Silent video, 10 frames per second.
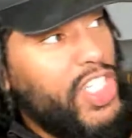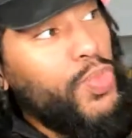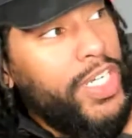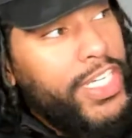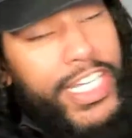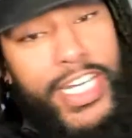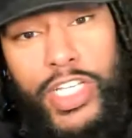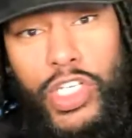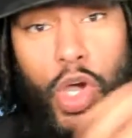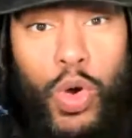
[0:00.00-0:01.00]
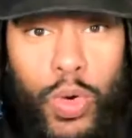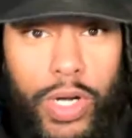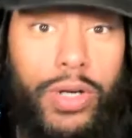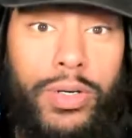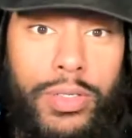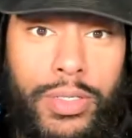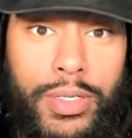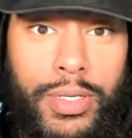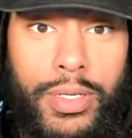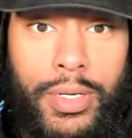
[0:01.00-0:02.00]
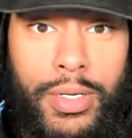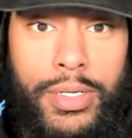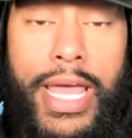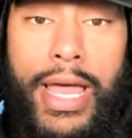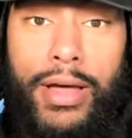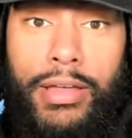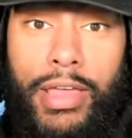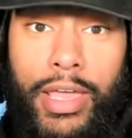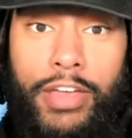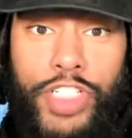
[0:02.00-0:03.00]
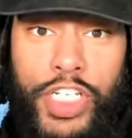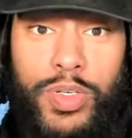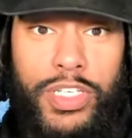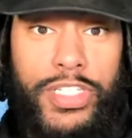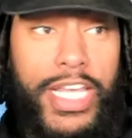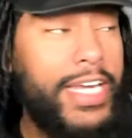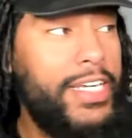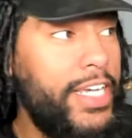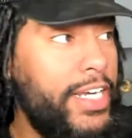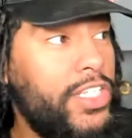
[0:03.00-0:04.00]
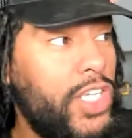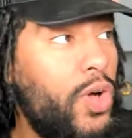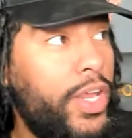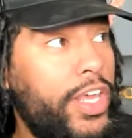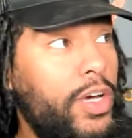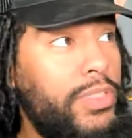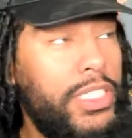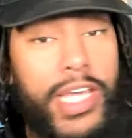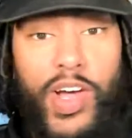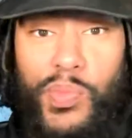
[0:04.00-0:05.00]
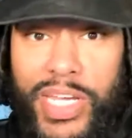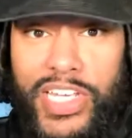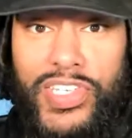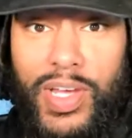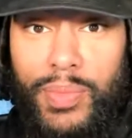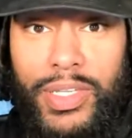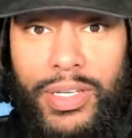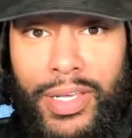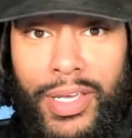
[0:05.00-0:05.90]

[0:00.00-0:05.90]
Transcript: is what Diddy told her. Now, if she was to say Diddy told him to tell me something,